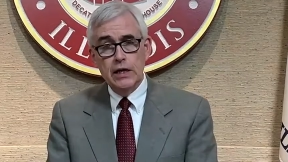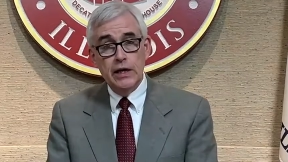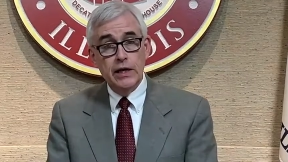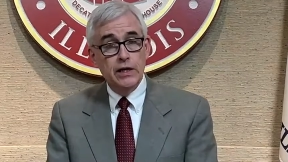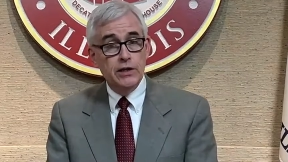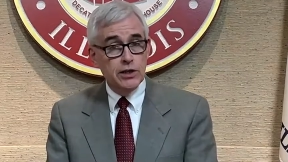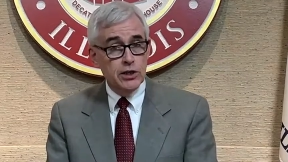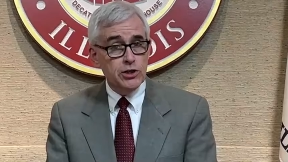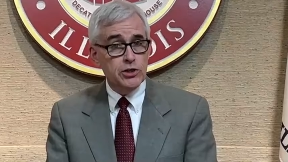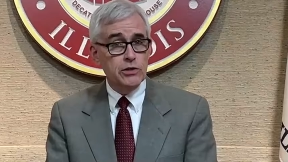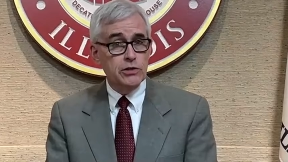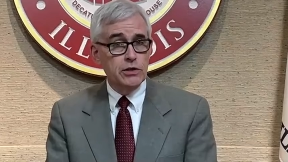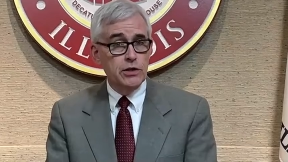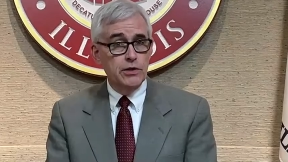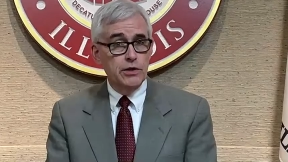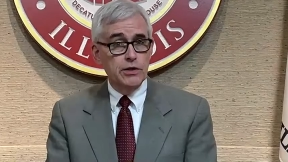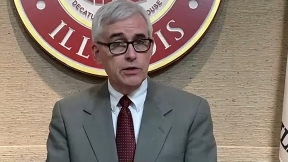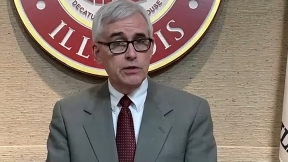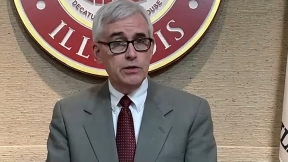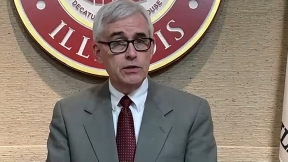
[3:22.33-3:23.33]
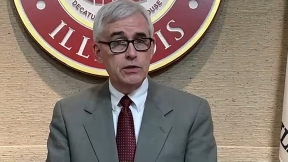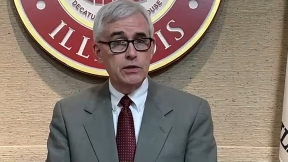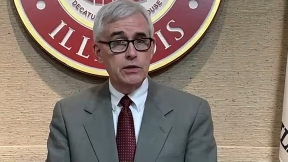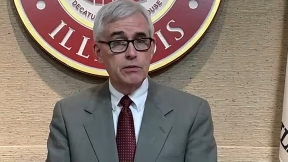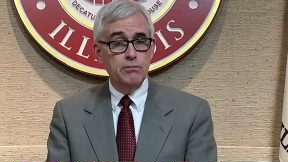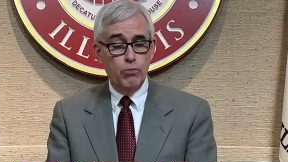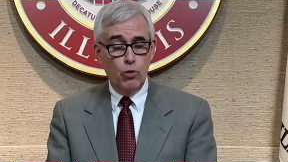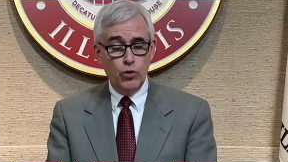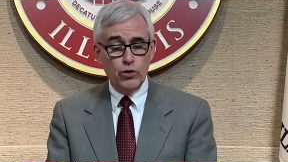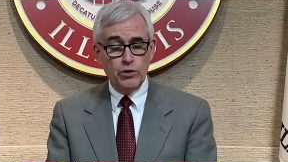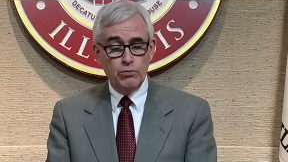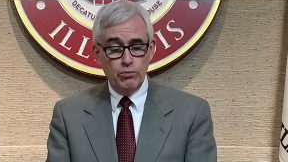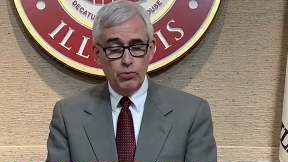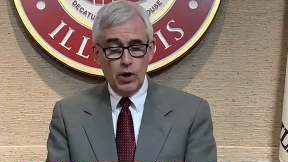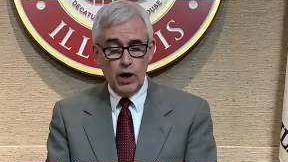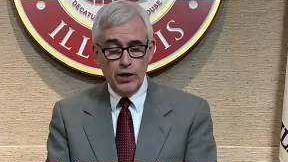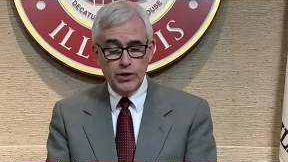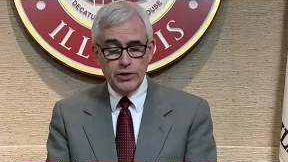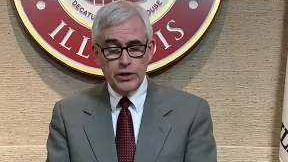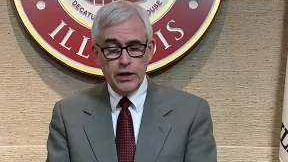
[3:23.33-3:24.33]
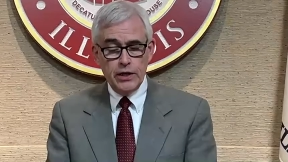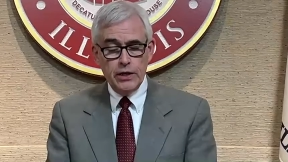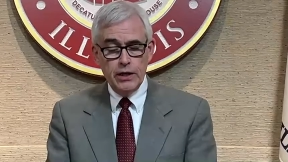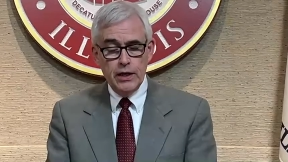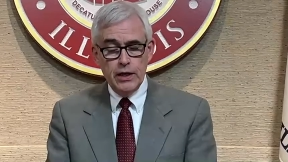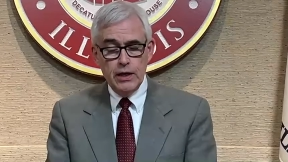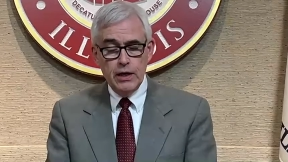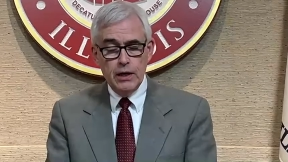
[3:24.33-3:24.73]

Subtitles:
In addition to this important project,